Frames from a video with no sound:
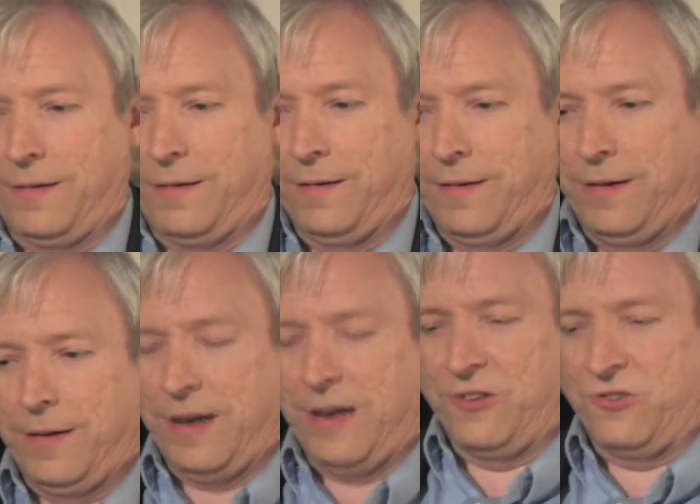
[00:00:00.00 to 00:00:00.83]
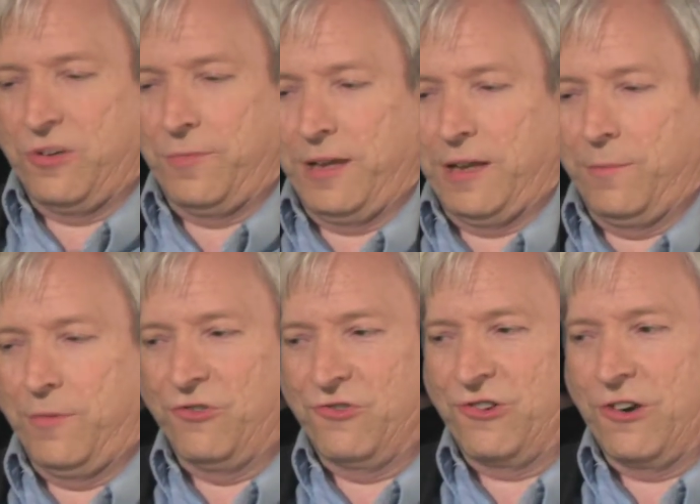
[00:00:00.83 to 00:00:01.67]
on Jimmy
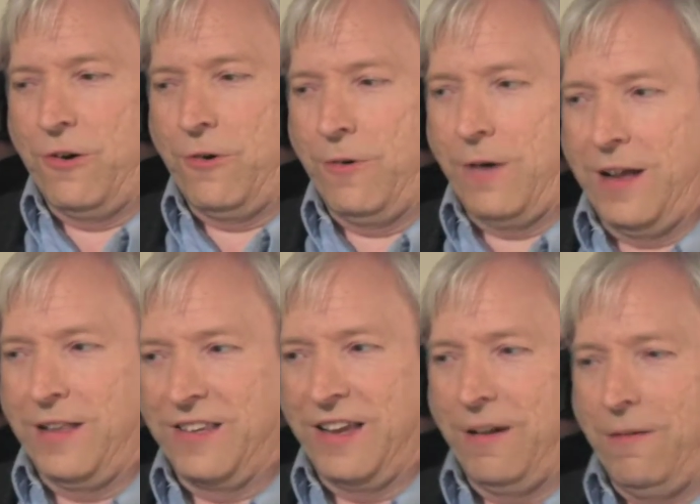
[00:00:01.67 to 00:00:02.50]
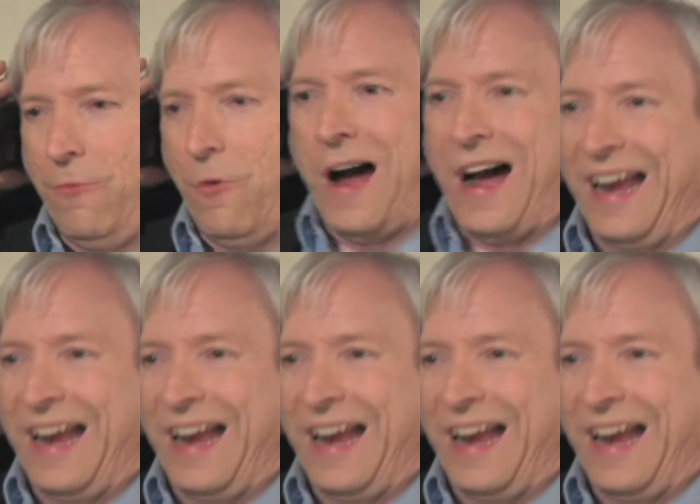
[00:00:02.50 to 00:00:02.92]
Kimmel's show, I'd say, why?